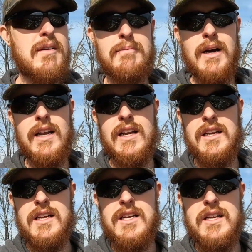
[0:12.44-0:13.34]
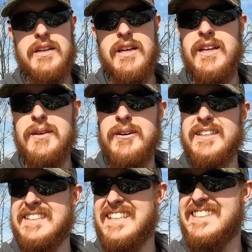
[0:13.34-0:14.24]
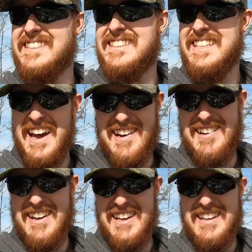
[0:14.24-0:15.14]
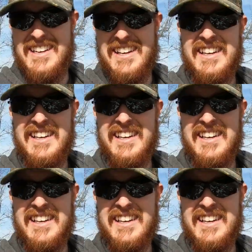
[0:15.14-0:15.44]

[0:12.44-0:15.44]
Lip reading: But anyways, it is Saturday.